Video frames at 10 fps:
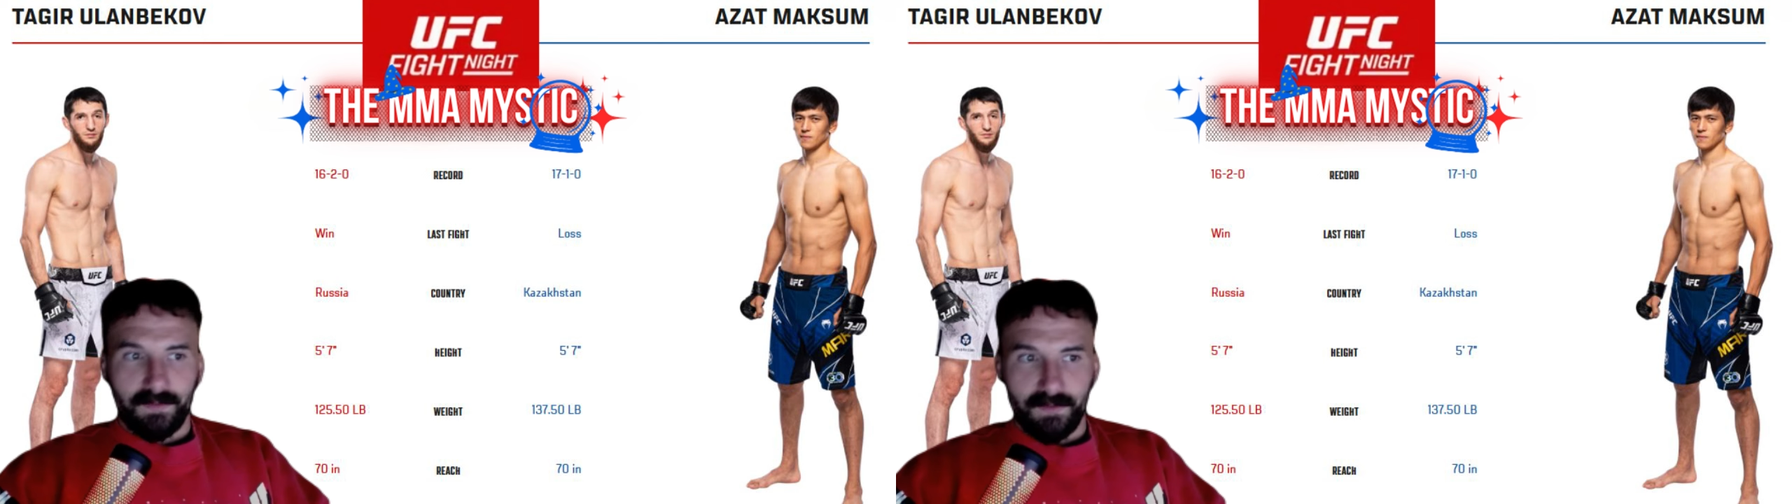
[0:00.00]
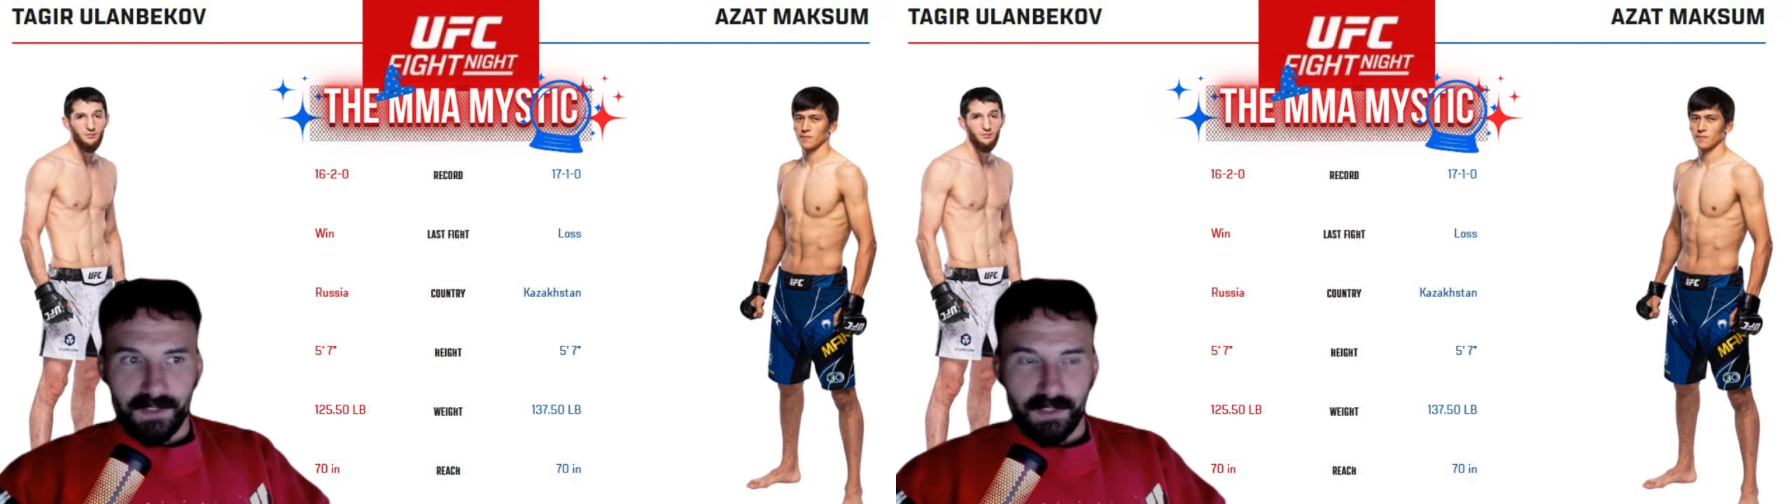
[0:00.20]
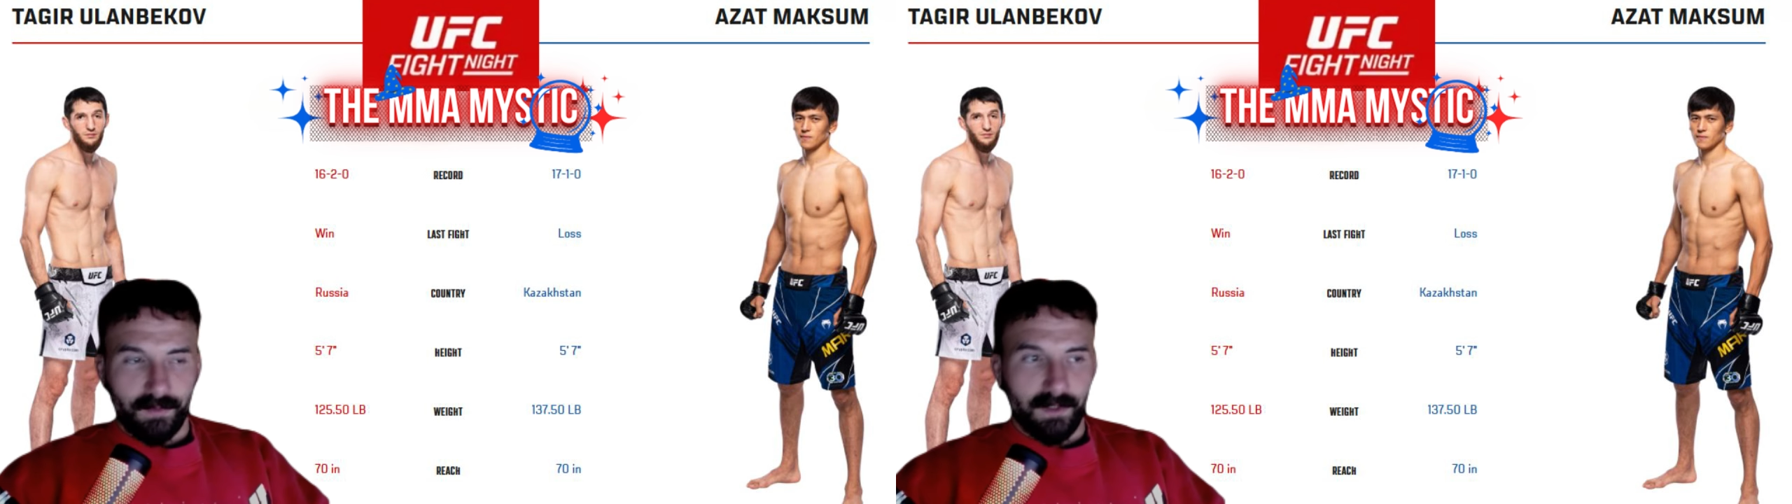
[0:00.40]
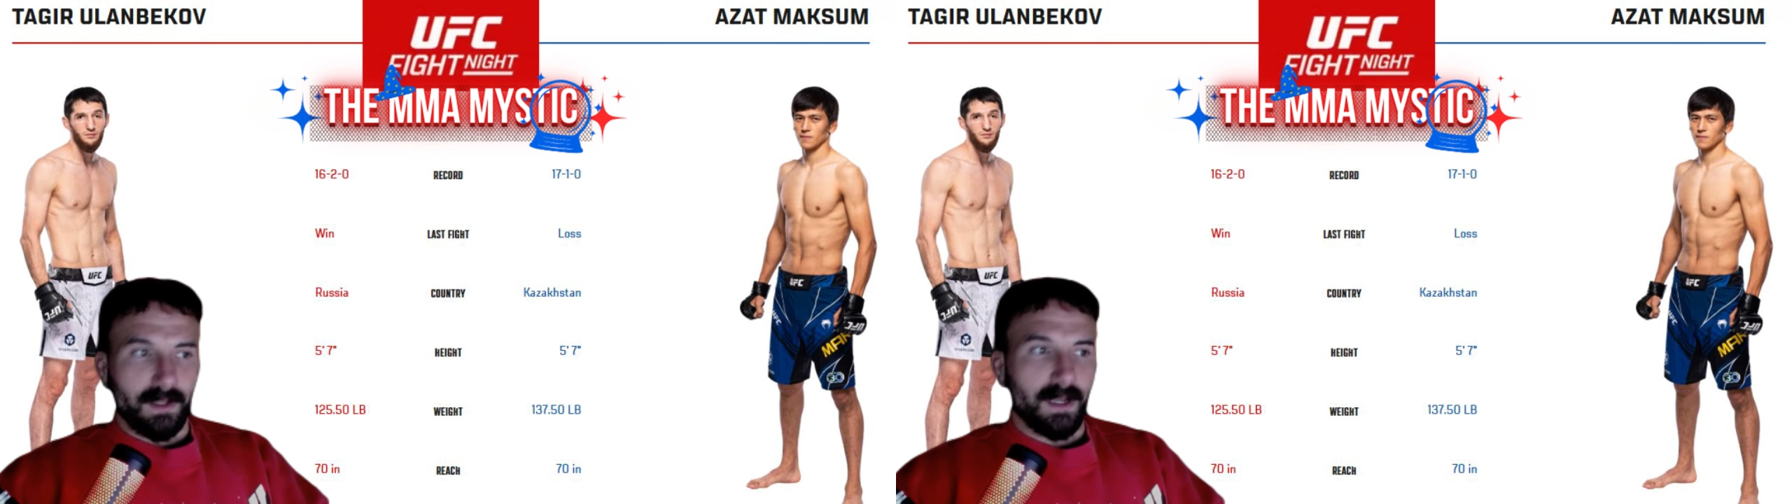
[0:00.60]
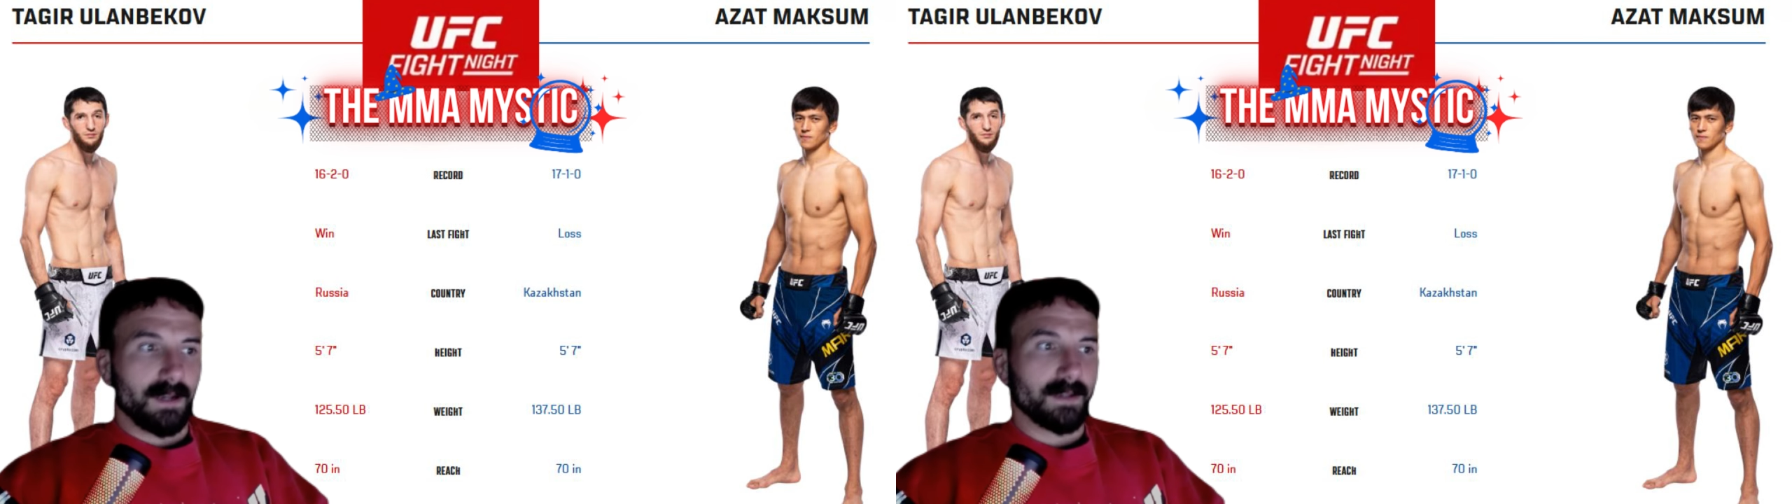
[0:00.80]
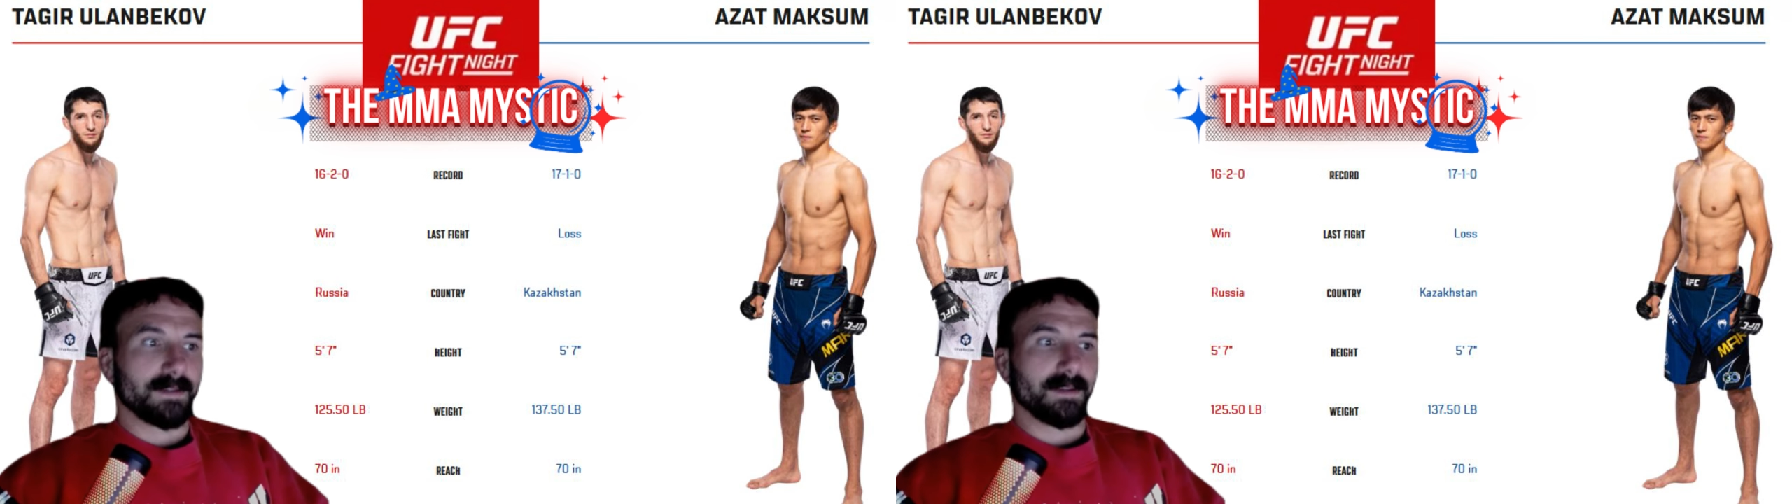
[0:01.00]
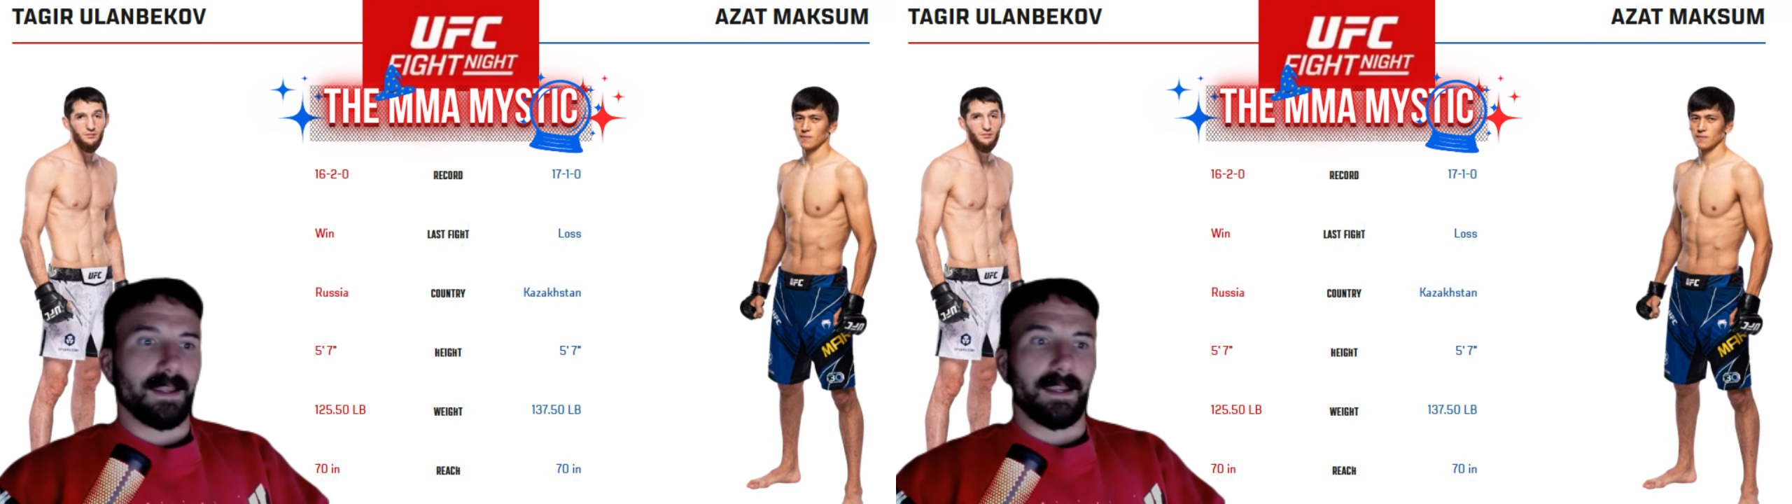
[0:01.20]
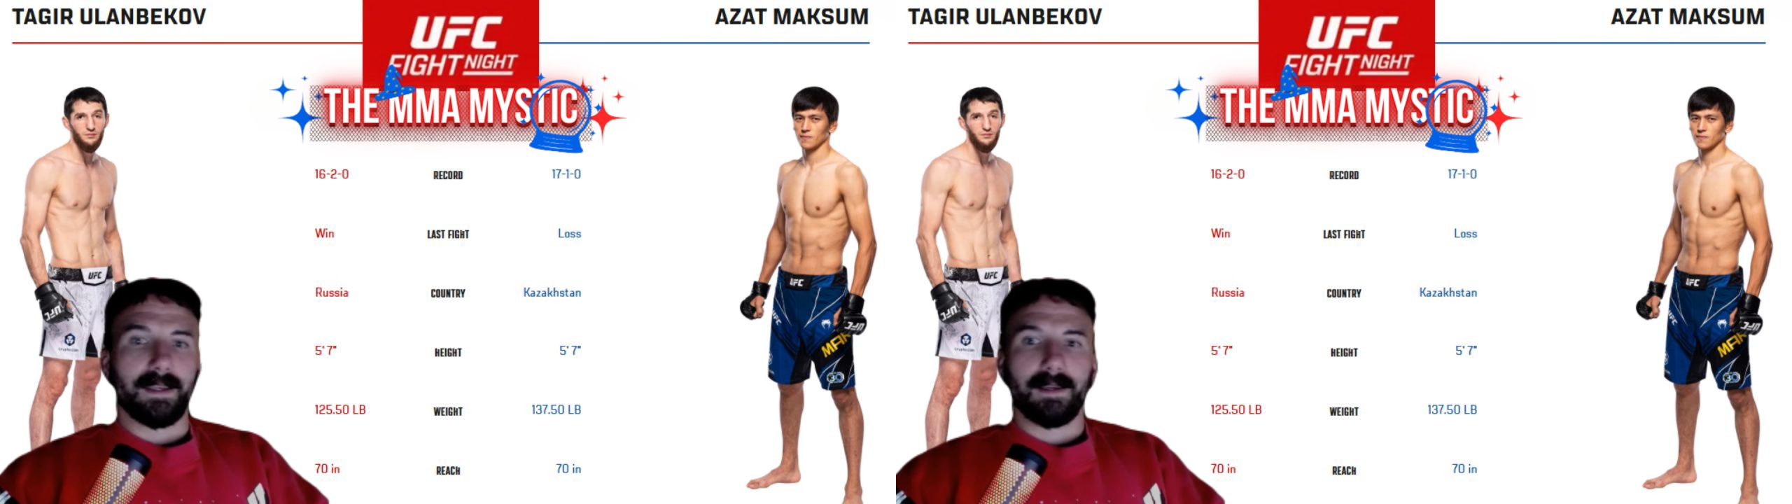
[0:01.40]
first career loss.
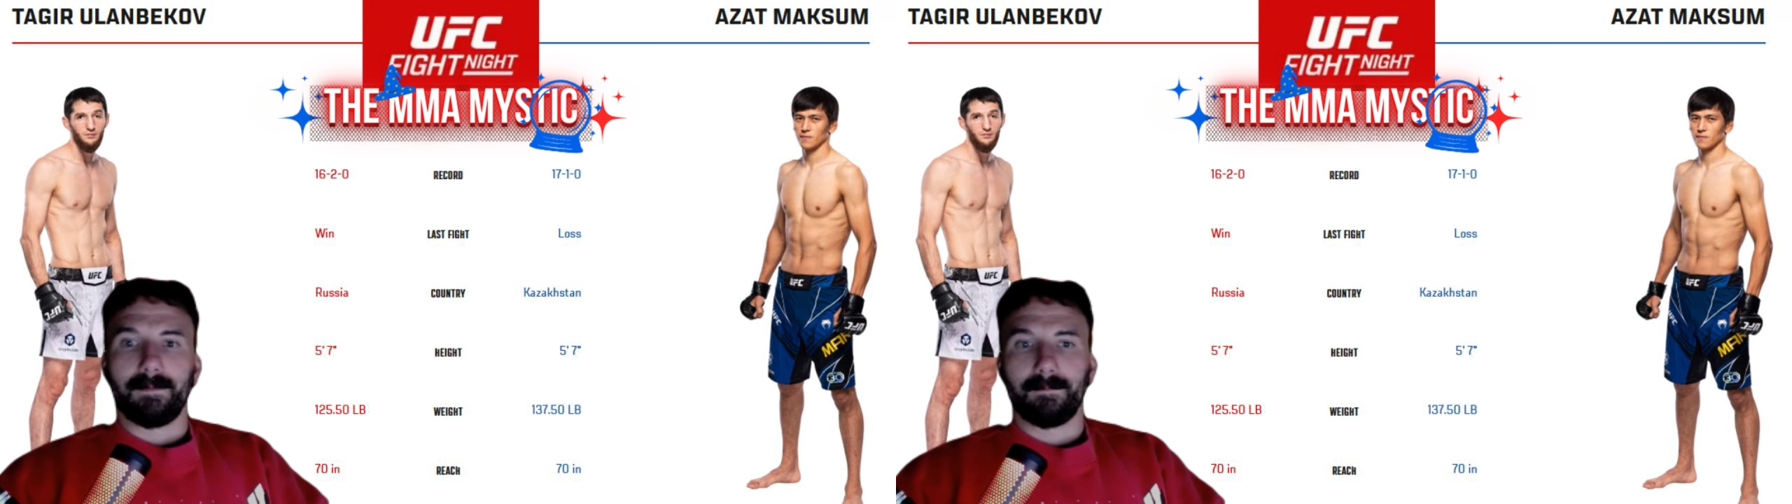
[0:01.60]
Like,